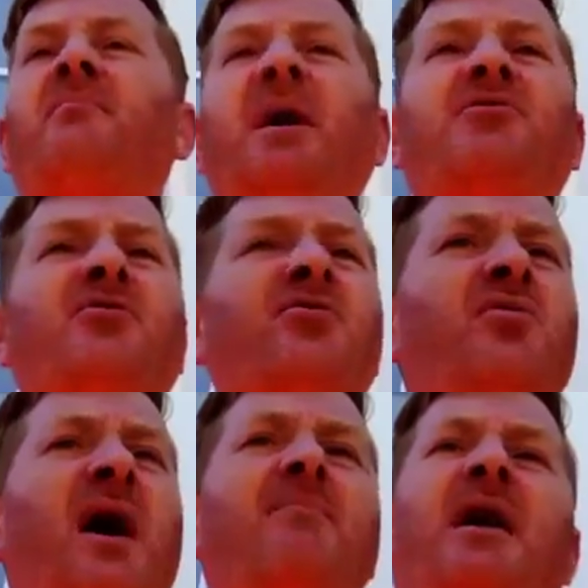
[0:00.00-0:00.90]
Make sure
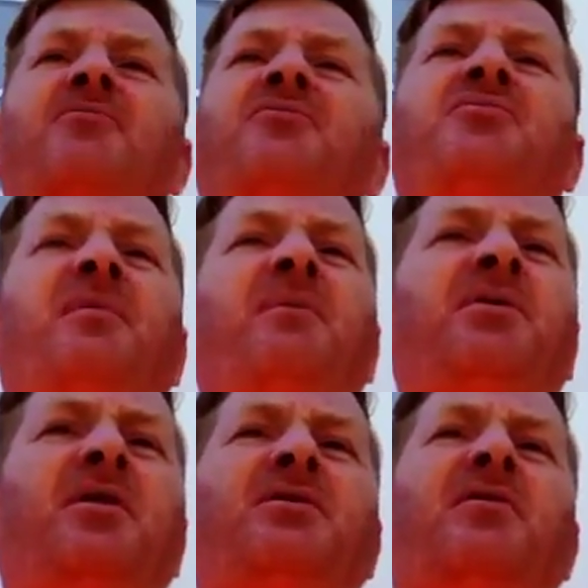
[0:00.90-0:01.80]
you have that
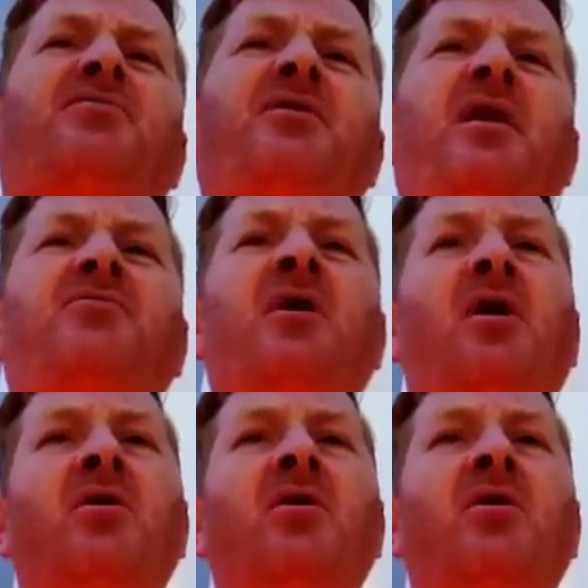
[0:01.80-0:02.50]
certificate that says